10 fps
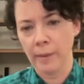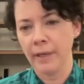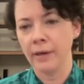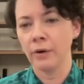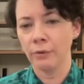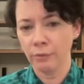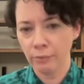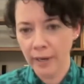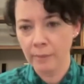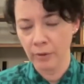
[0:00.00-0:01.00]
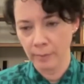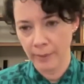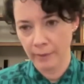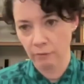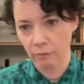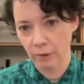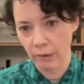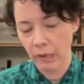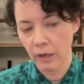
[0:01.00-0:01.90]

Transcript: I mean, an incredible amount of work.